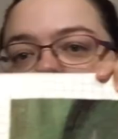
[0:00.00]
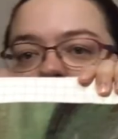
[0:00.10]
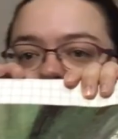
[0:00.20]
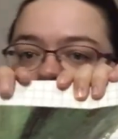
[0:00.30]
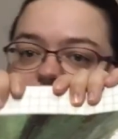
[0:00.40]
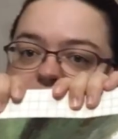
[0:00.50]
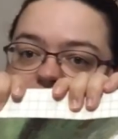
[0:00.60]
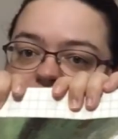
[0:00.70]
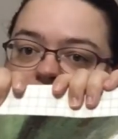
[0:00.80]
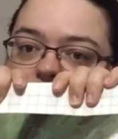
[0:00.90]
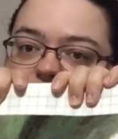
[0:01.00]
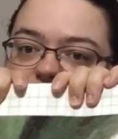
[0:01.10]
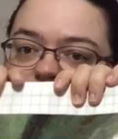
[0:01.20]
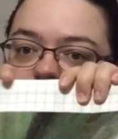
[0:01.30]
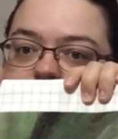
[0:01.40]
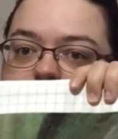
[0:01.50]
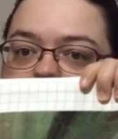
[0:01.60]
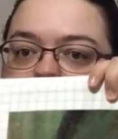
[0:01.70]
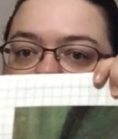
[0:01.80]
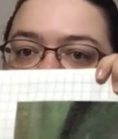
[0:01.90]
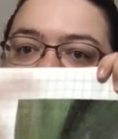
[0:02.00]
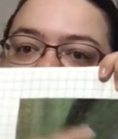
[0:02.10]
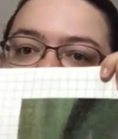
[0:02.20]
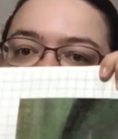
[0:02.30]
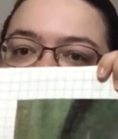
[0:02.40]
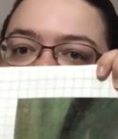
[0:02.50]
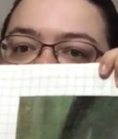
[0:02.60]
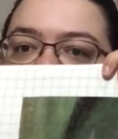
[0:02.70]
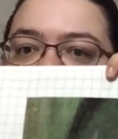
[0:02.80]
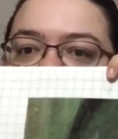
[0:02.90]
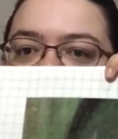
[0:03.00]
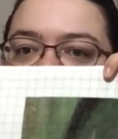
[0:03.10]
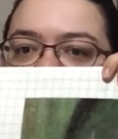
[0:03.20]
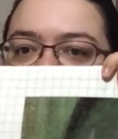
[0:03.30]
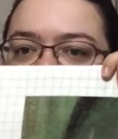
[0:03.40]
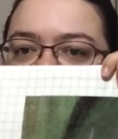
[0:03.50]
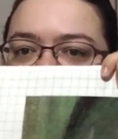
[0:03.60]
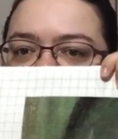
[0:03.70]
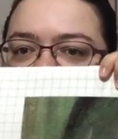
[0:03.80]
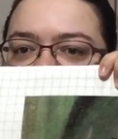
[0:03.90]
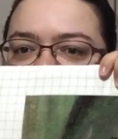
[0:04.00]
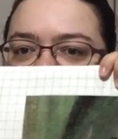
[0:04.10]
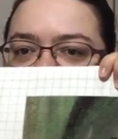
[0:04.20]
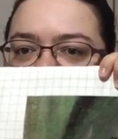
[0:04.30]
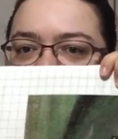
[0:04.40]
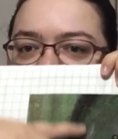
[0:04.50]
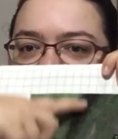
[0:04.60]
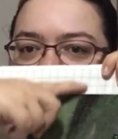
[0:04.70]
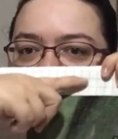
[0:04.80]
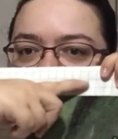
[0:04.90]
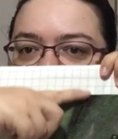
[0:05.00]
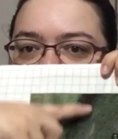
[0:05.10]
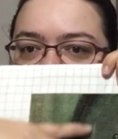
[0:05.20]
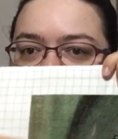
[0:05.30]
25 count, and I think about the first page is about here.